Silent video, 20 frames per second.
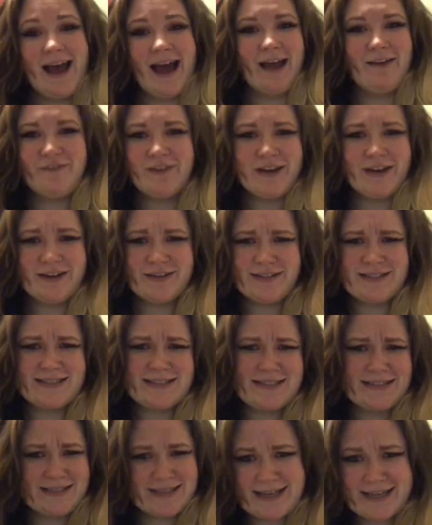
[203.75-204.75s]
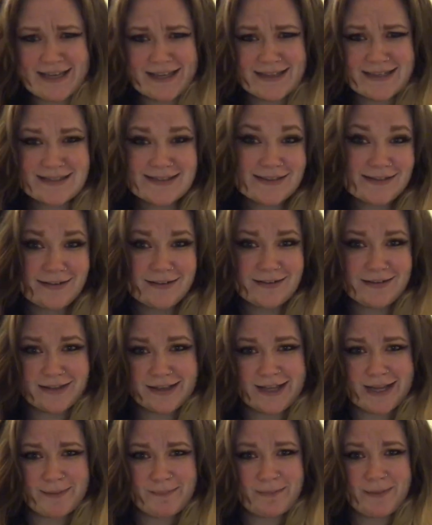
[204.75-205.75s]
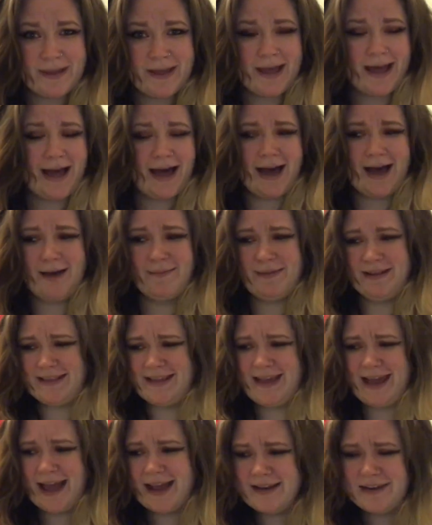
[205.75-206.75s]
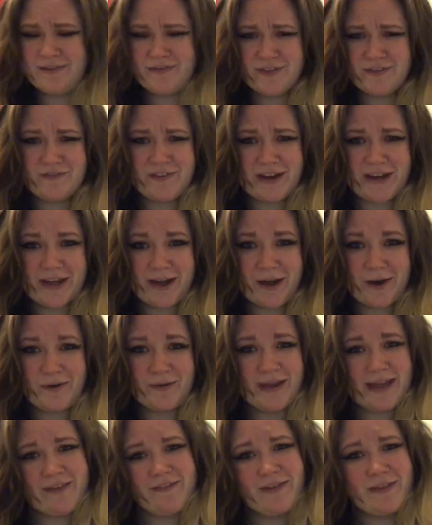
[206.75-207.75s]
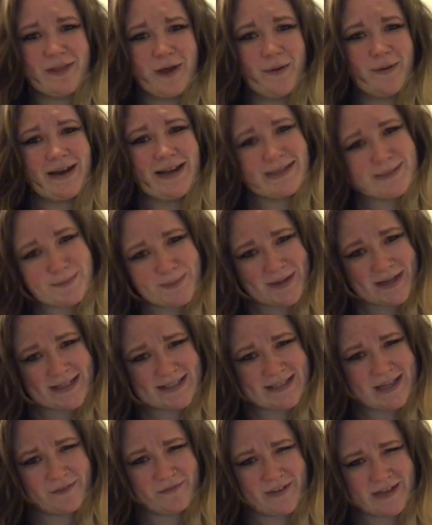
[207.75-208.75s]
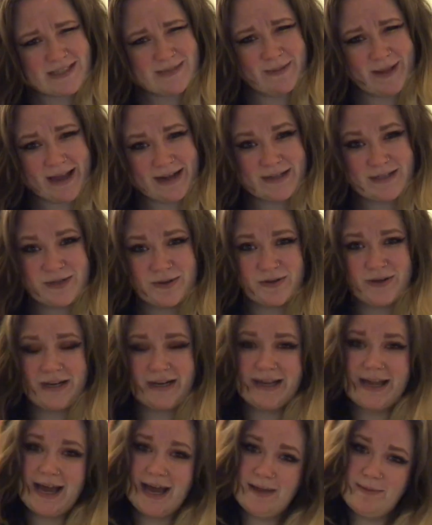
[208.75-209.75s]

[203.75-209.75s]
I figured I'd just sneak in this little clip at the end of the video, even though it is pretty self-explanatory.